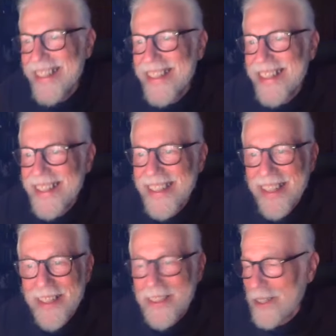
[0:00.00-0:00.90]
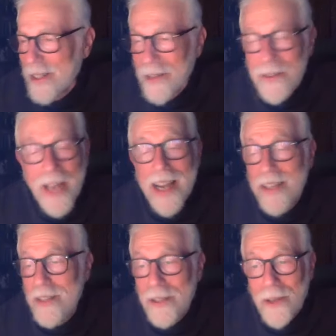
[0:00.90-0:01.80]
you know,
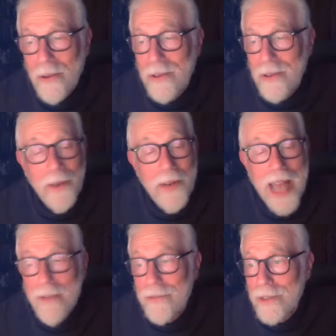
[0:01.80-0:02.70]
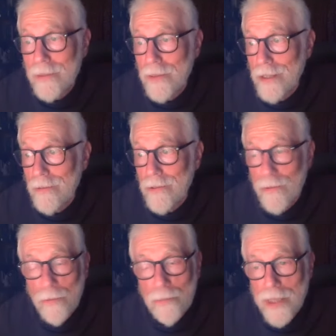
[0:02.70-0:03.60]
you don't have to
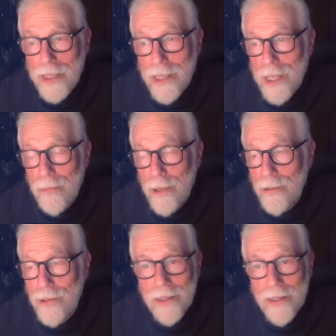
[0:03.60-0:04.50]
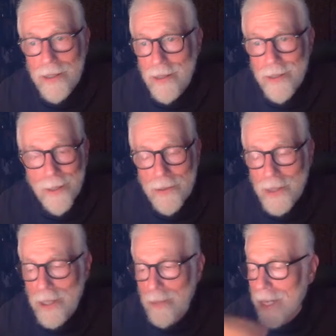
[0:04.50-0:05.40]
speak Hebrew to learn the
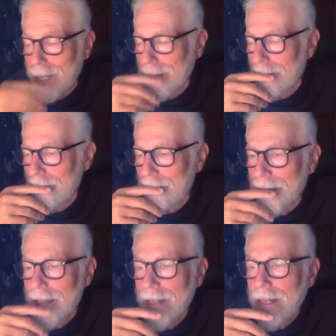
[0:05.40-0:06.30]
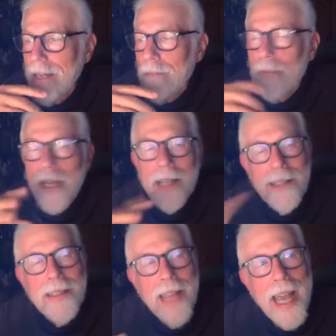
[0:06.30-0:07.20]
Kabbalah. But I
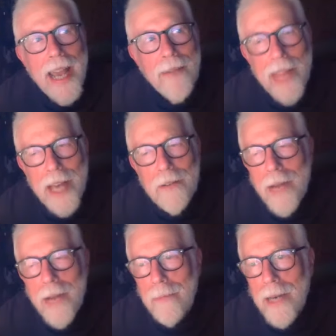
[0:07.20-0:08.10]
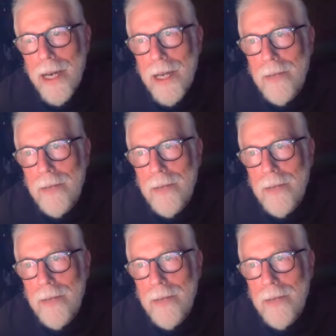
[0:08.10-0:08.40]
didn't have that rabbi.